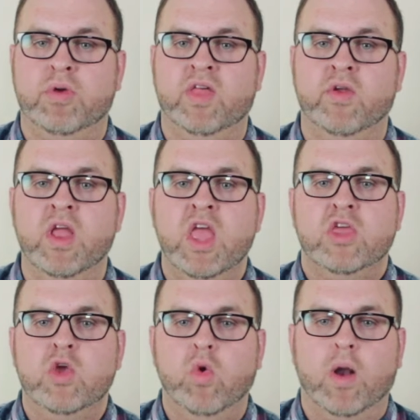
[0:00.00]
brother,
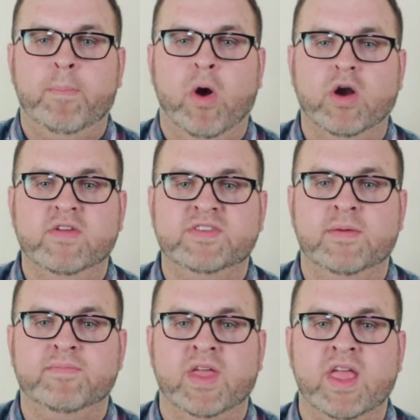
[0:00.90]
you are a part of
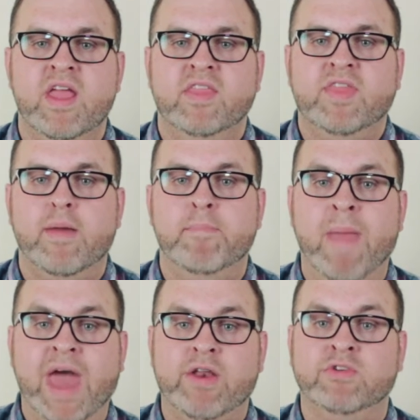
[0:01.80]
something that
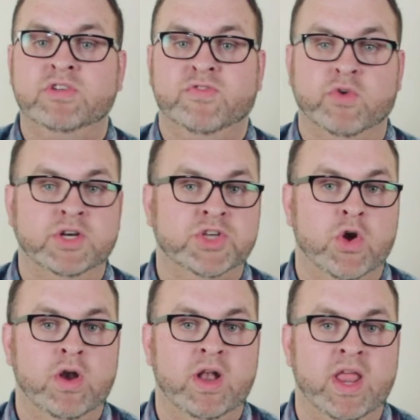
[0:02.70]
matters for
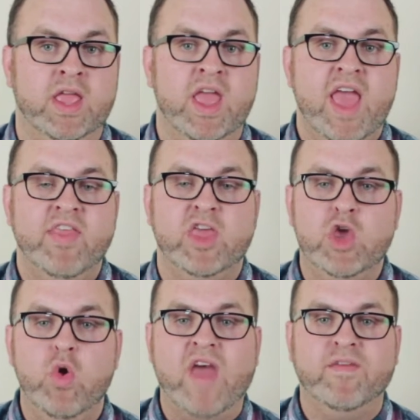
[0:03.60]
eternity and that
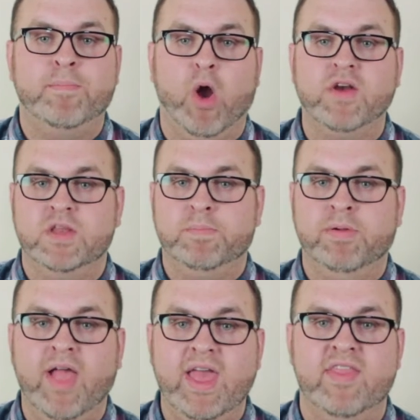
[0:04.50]
you have a part to
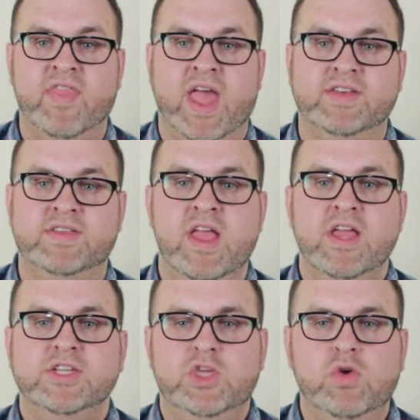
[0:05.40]
play in that.
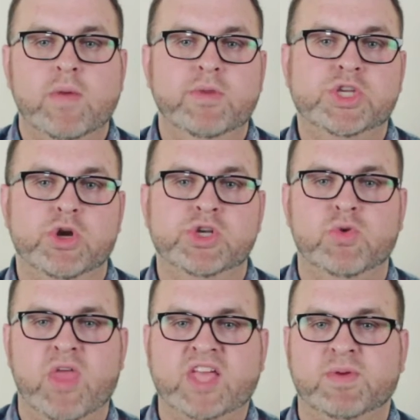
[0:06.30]
Do you come to
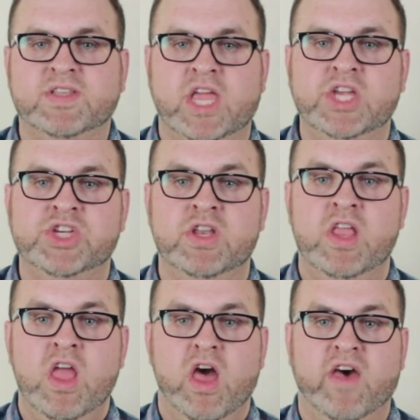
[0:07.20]
church with the
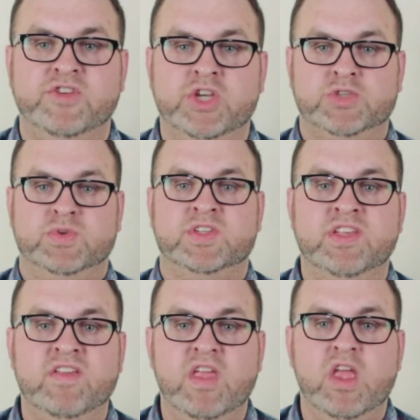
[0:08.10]
expectation of just
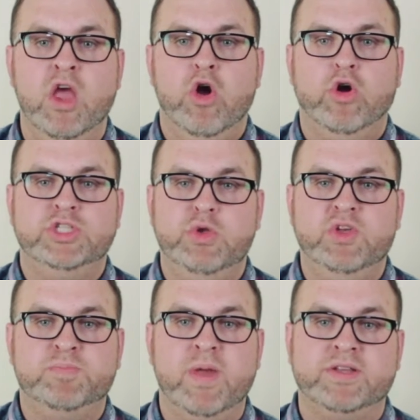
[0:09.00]
receiving, or do
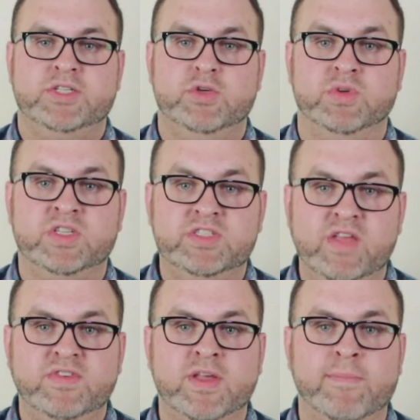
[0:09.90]
you expect to
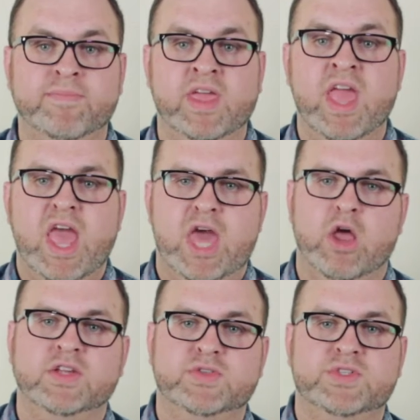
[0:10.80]
receive something and
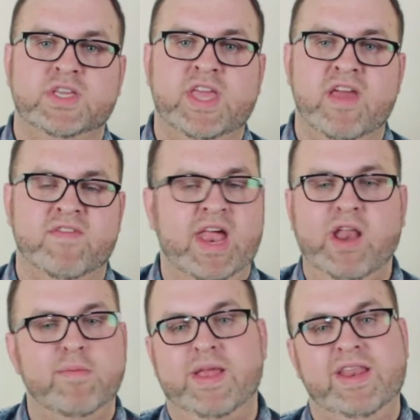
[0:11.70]
also to give? And I
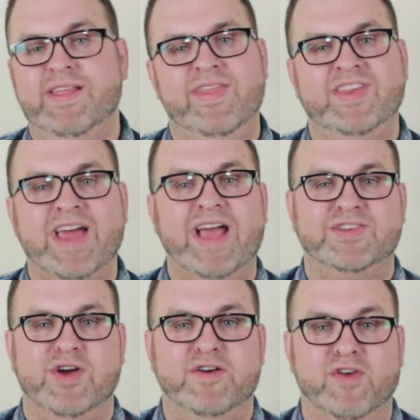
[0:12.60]
don't mean in the
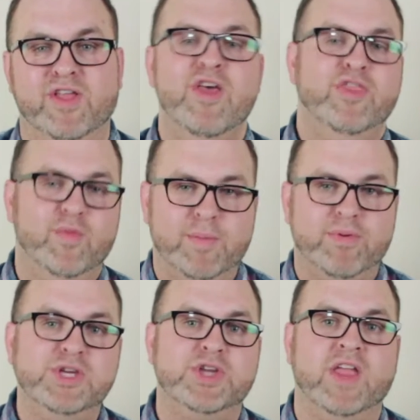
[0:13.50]
tithes and offering, though we
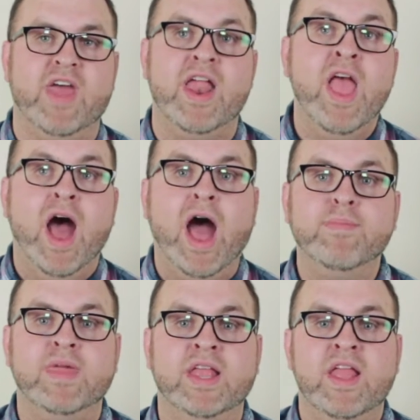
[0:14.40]
appreciate that.
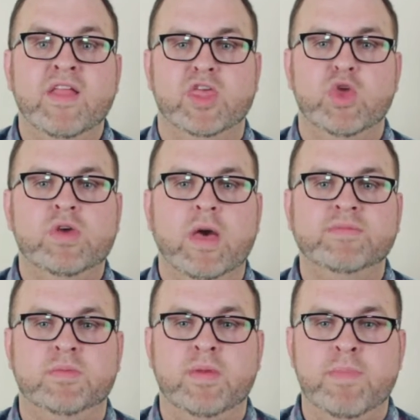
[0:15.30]
I mean that you
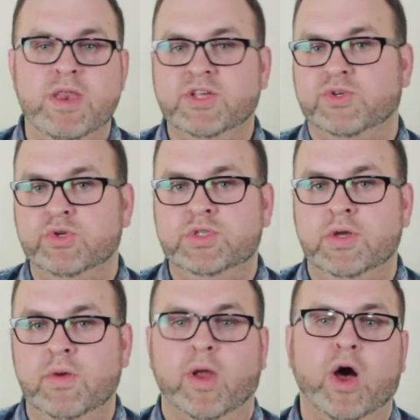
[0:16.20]
come to be ministered
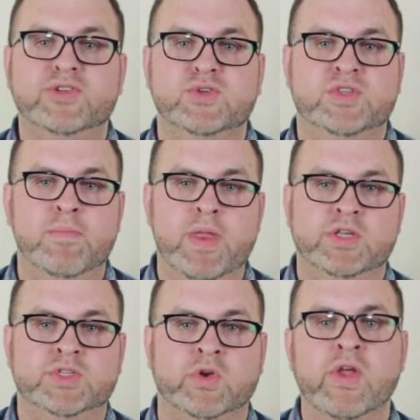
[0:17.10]
to, but also to
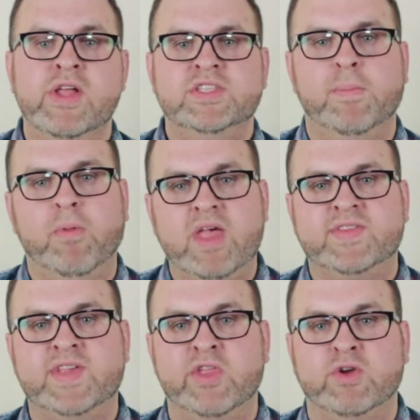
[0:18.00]
minister, to
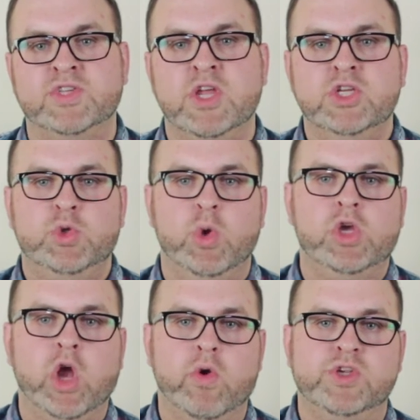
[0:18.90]
bless others, to
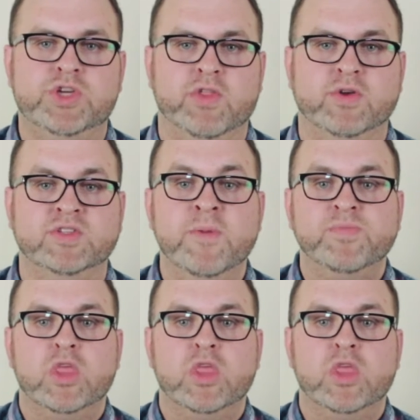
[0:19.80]
encourage others.